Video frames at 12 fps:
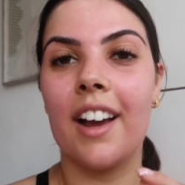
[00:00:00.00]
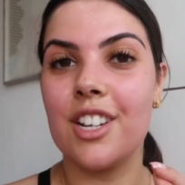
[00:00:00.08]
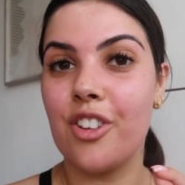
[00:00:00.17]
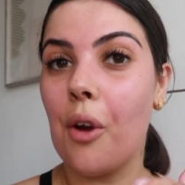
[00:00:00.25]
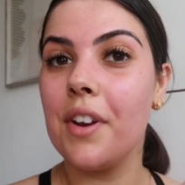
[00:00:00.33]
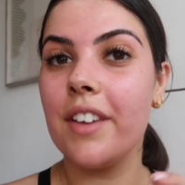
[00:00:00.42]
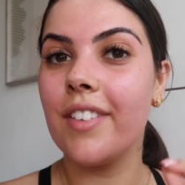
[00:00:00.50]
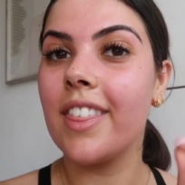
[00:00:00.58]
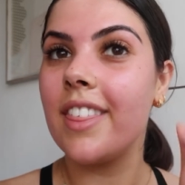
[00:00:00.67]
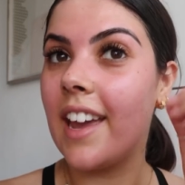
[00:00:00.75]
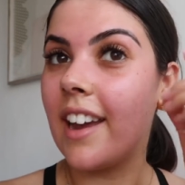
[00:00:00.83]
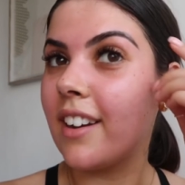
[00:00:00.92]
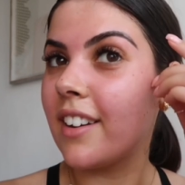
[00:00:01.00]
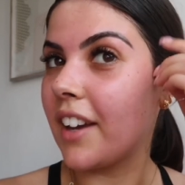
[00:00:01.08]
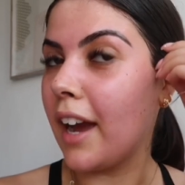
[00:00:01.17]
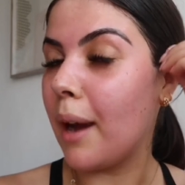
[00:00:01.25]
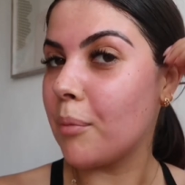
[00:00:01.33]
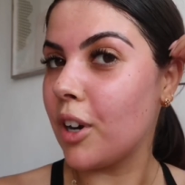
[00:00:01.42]
I don't even think the
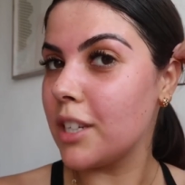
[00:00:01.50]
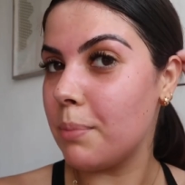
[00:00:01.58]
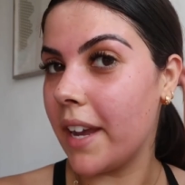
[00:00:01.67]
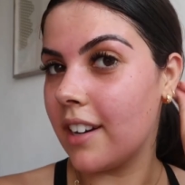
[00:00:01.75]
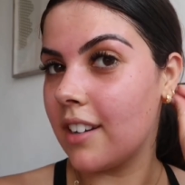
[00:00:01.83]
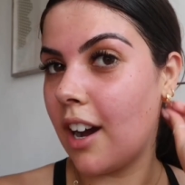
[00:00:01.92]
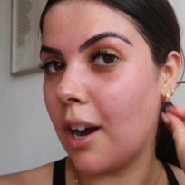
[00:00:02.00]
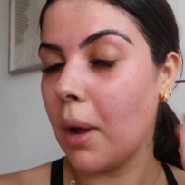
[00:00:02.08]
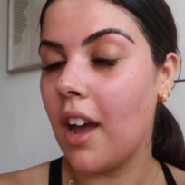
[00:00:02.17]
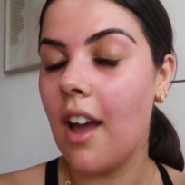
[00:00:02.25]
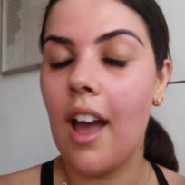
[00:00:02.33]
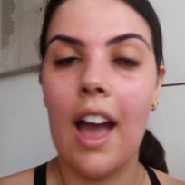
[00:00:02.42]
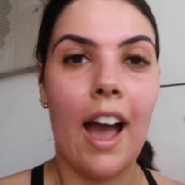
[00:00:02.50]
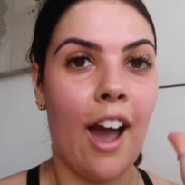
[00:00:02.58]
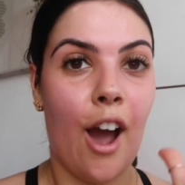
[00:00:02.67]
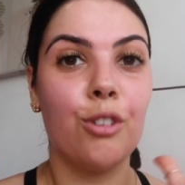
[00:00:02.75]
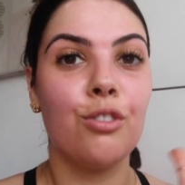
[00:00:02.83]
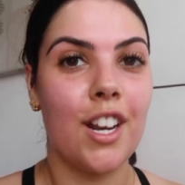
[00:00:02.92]
camera is picking up
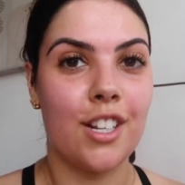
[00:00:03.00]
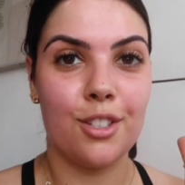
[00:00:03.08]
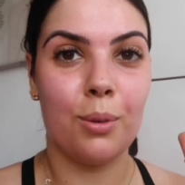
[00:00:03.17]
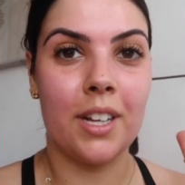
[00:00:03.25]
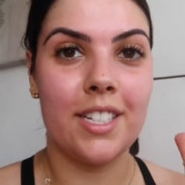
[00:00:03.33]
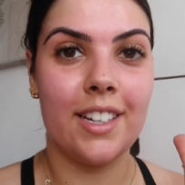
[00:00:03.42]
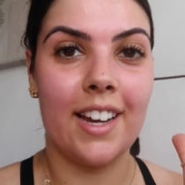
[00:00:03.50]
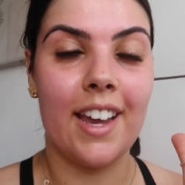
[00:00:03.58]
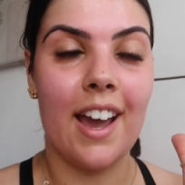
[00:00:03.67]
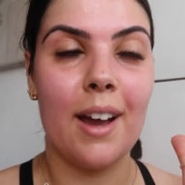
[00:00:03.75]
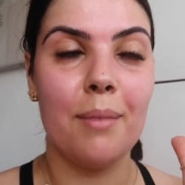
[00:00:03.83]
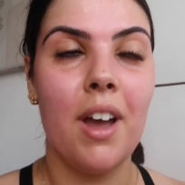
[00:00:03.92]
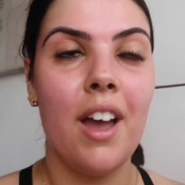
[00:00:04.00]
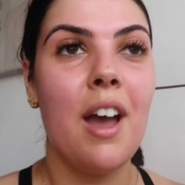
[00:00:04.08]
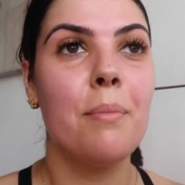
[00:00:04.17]
how red and sweaty I am.